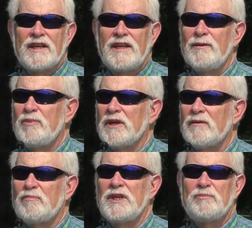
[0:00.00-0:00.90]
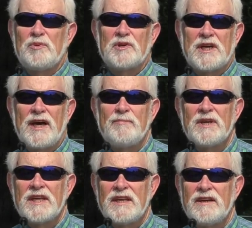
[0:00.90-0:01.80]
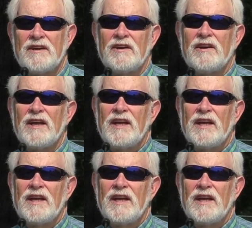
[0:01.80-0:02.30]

keeping people coming here